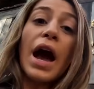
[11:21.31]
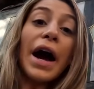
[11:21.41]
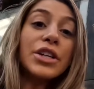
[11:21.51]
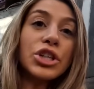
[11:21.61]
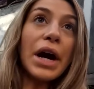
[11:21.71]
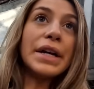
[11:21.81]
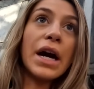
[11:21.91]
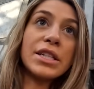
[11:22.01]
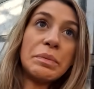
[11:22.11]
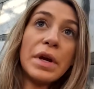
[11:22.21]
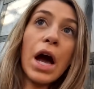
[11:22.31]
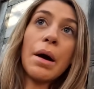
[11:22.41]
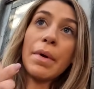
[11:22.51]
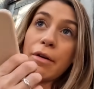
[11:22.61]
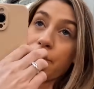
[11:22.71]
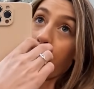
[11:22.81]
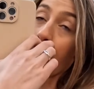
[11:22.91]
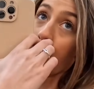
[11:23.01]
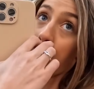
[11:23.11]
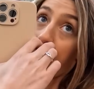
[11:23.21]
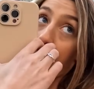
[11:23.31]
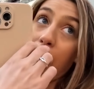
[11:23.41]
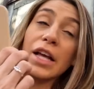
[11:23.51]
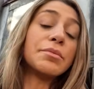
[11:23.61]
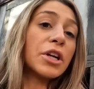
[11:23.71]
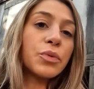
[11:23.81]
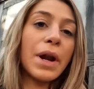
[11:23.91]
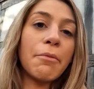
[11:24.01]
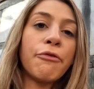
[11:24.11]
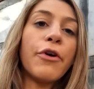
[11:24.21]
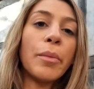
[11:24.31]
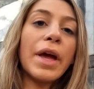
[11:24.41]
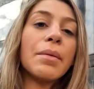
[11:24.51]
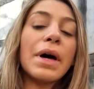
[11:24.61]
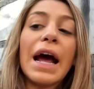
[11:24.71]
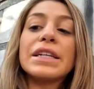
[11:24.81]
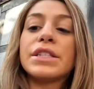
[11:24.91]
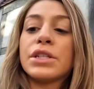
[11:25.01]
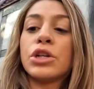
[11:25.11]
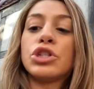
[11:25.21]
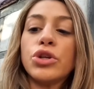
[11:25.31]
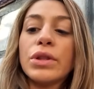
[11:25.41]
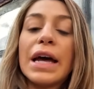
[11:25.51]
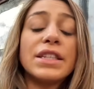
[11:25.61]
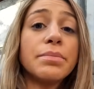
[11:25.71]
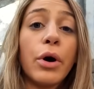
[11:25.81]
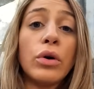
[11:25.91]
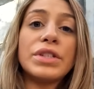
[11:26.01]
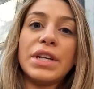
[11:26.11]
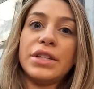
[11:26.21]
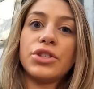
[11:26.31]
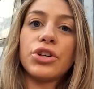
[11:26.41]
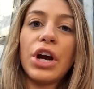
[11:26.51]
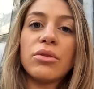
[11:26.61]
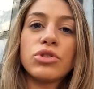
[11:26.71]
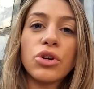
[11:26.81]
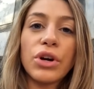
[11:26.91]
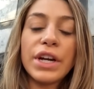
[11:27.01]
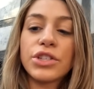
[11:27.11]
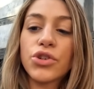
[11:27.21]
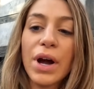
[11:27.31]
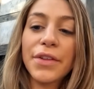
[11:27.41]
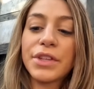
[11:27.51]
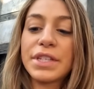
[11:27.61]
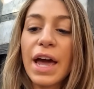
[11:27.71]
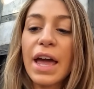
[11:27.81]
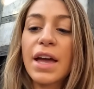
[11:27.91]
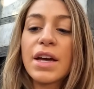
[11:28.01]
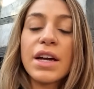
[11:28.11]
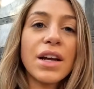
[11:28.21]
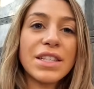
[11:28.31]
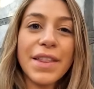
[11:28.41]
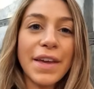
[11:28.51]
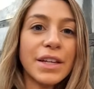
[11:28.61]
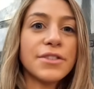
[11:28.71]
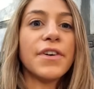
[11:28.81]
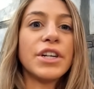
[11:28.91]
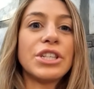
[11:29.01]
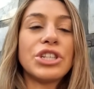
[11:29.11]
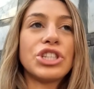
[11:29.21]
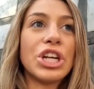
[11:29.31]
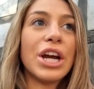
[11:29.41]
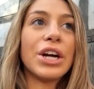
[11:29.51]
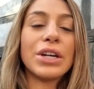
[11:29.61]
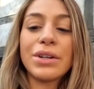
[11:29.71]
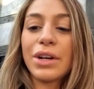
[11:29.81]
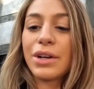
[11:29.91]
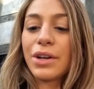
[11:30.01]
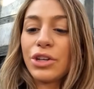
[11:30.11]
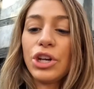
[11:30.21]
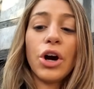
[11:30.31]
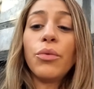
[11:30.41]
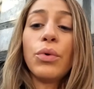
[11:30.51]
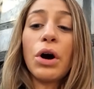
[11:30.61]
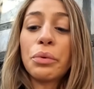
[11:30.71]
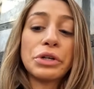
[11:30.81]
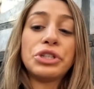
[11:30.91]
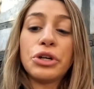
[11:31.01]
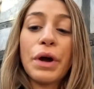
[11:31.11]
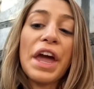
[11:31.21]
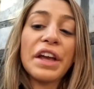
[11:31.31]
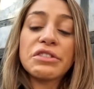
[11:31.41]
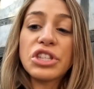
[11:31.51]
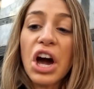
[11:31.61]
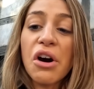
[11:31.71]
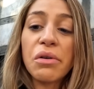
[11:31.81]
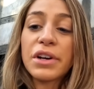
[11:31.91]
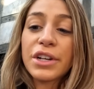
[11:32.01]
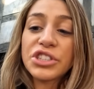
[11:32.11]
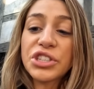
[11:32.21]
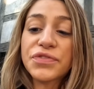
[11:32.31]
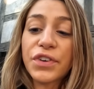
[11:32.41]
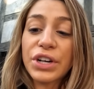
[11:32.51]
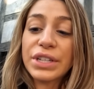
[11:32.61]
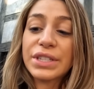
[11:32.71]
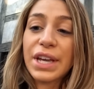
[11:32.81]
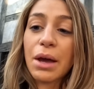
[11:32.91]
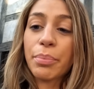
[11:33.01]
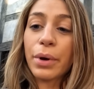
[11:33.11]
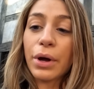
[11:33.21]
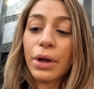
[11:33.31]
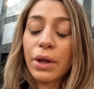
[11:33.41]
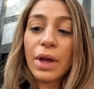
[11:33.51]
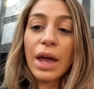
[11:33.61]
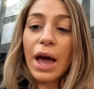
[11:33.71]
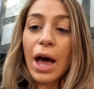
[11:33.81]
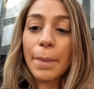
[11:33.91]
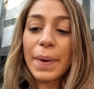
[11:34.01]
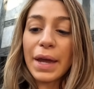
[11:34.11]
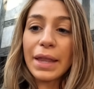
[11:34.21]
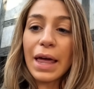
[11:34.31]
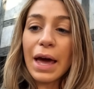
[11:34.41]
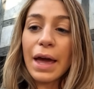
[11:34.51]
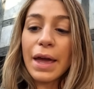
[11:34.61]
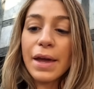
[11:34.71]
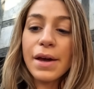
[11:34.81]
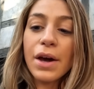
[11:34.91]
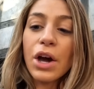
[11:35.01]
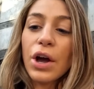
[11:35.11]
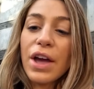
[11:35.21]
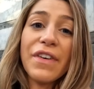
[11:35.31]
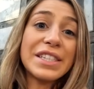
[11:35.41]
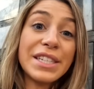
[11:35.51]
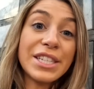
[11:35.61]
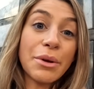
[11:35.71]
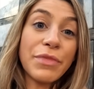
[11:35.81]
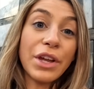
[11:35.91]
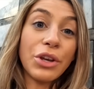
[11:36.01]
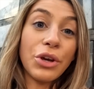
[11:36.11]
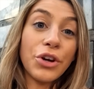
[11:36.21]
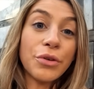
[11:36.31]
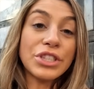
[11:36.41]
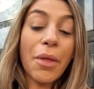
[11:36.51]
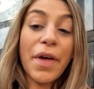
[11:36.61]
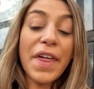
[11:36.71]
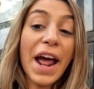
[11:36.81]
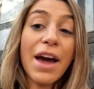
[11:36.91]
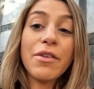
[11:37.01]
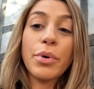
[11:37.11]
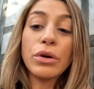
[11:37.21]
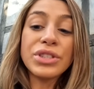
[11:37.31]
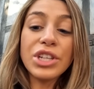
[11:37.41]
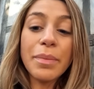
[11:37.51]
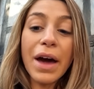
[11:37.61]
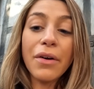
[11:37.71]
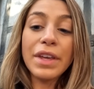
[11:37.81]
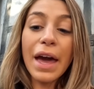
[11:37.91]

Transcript: I try not to be on my phone as much when I'm filming, but I still do like to post Instagram stories throughout the day because I think it's fun to share, you know, what we're doing. So just for example, I'll be like, if I see something new or something that I haven't posted about